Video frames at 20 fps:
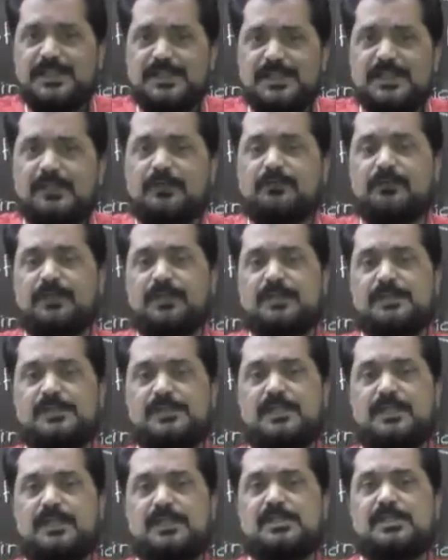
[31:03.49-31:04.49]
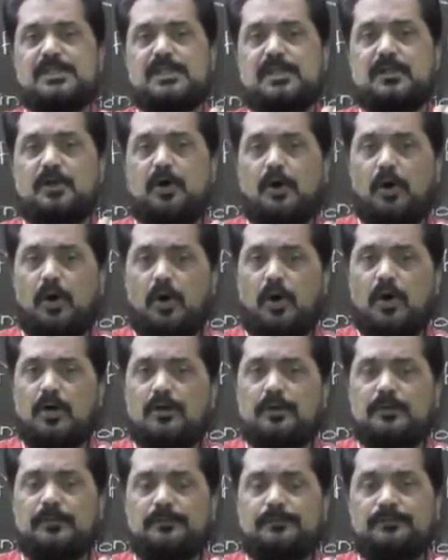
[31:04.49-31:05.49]
sequences
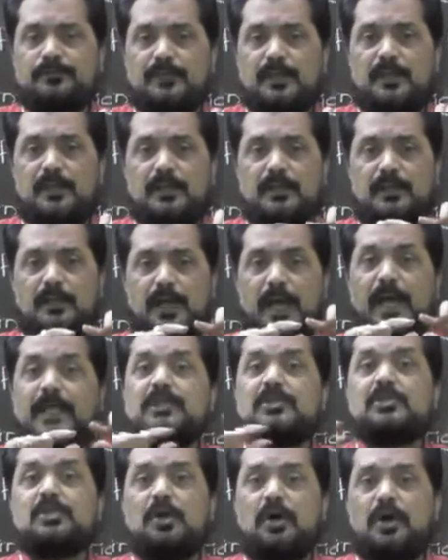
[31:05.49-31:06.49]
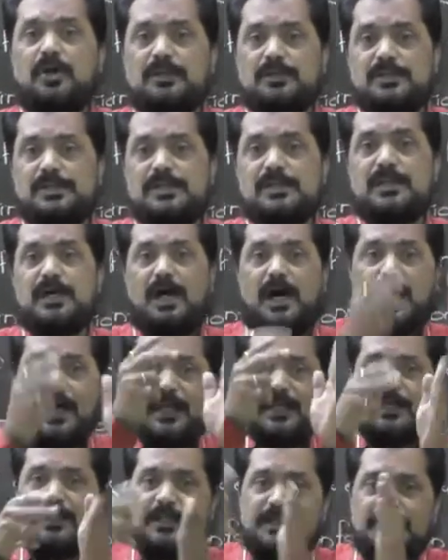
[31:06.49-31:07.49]
or exons
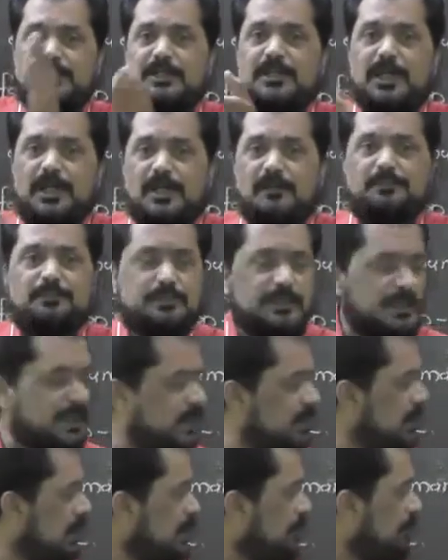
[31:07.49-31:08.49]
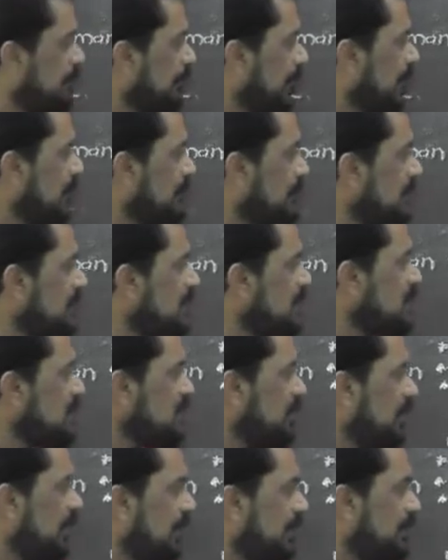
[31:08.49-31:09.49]
are interrupted by
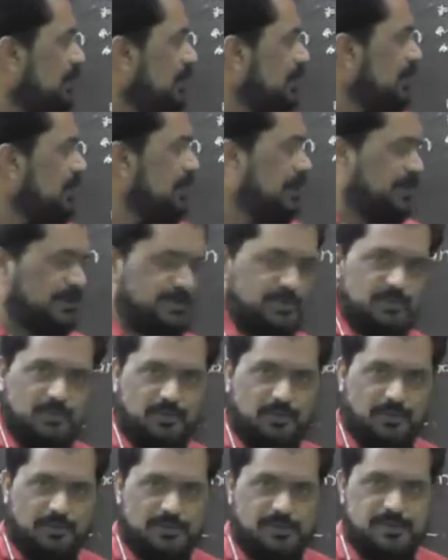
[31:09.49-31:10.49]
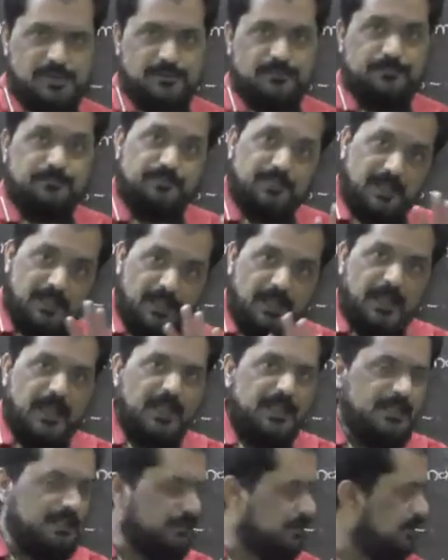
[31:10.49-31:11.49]
means of introns,
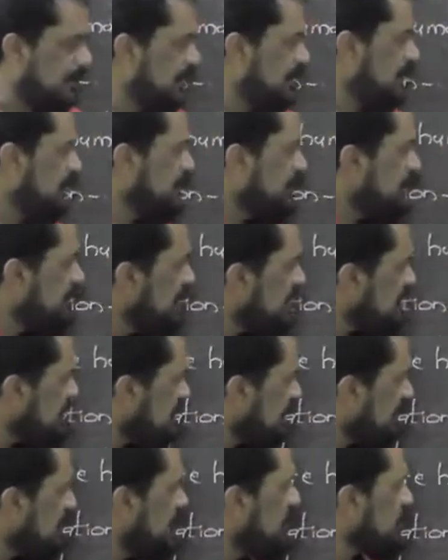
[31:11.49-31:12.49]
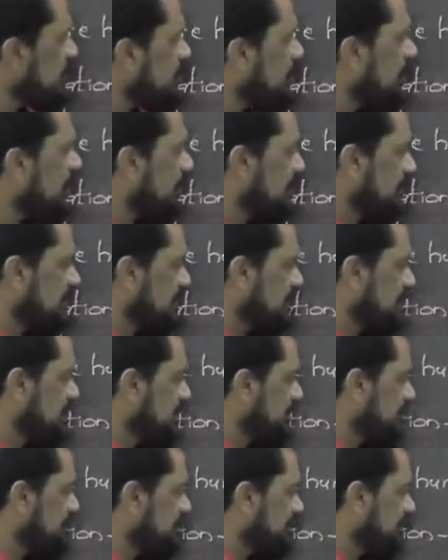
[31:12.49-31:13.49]
and these
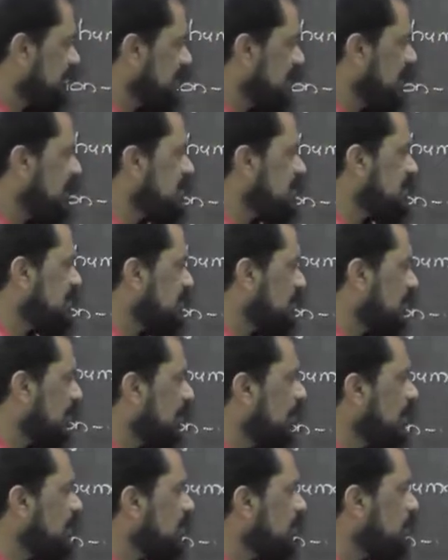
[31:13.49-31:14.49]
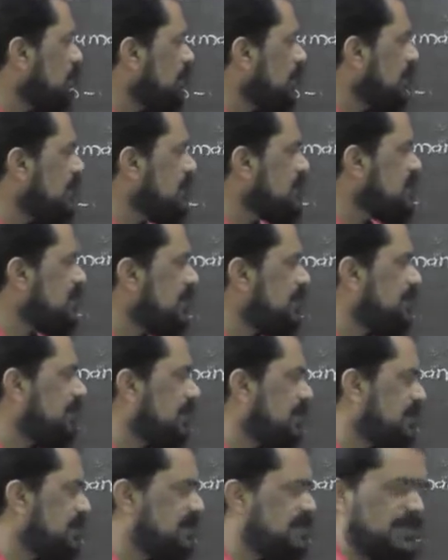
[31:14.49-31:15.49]
introns, these non-coding
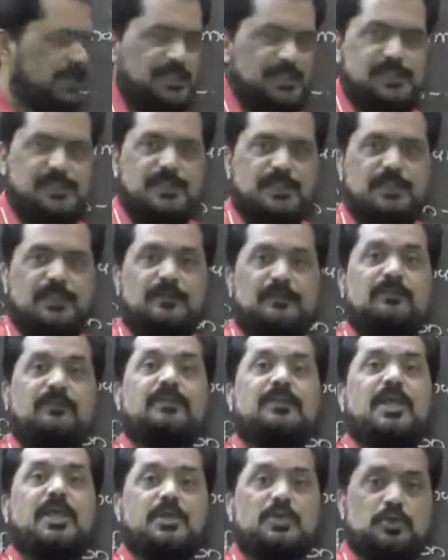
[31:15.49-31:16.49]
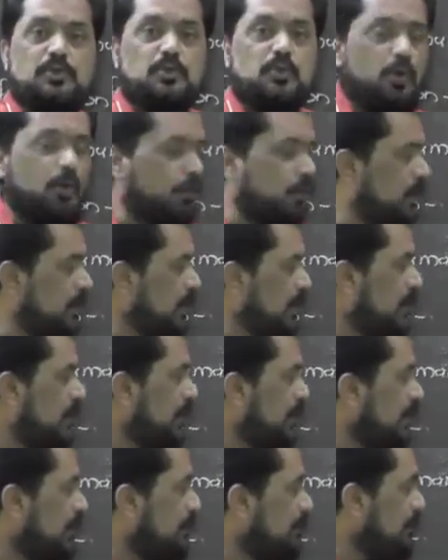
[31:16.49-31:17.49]
sequences, they show
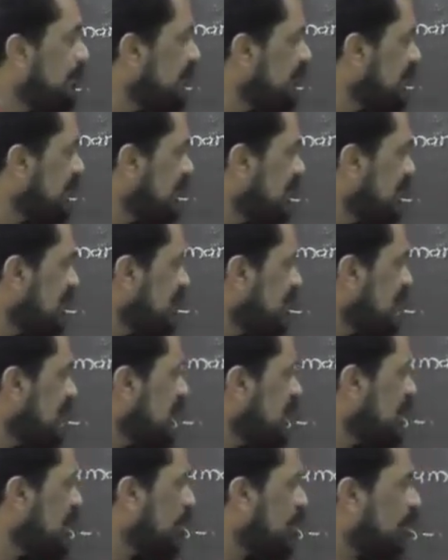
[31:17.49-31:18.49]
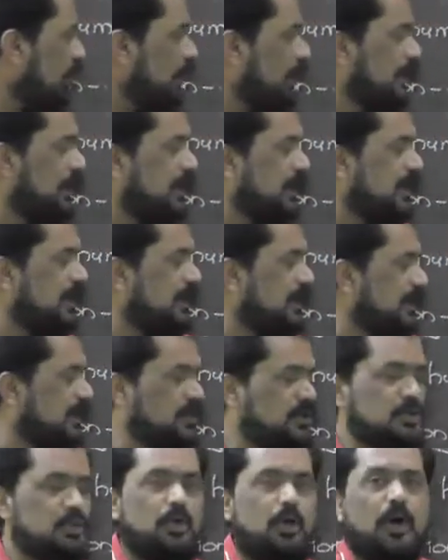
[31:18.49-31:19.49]
repeatedly
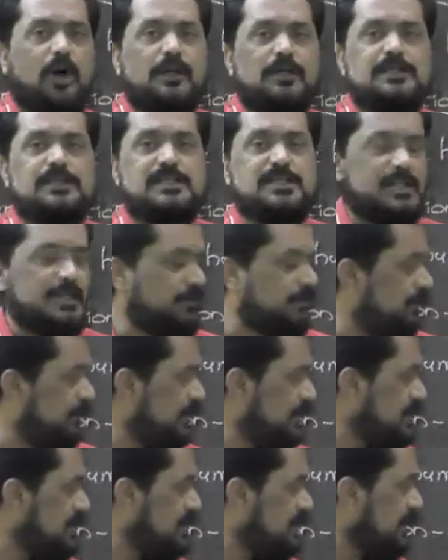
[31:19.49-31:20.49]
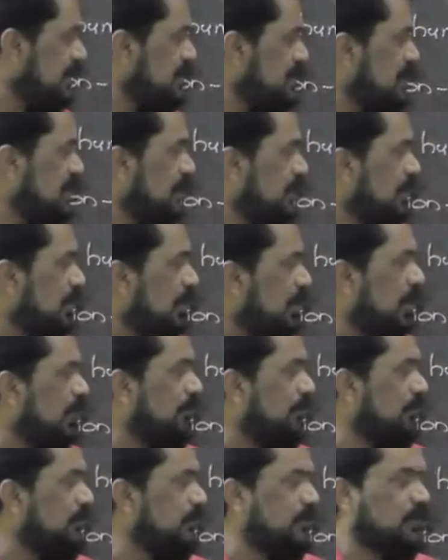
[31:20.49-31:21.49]
occurring short sequences
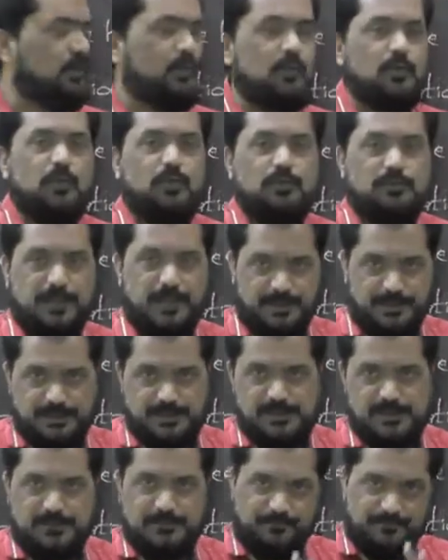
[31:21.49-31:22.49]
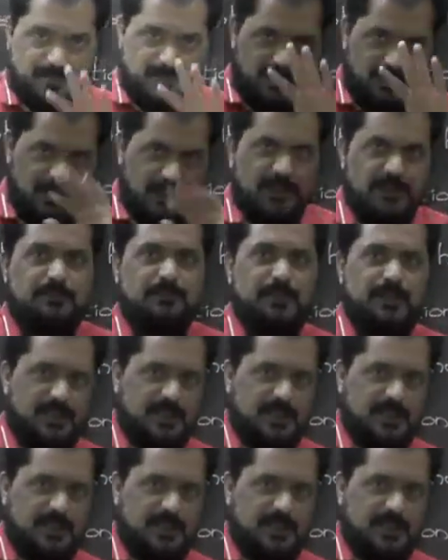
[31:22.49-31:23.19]
of nucleotides. Let me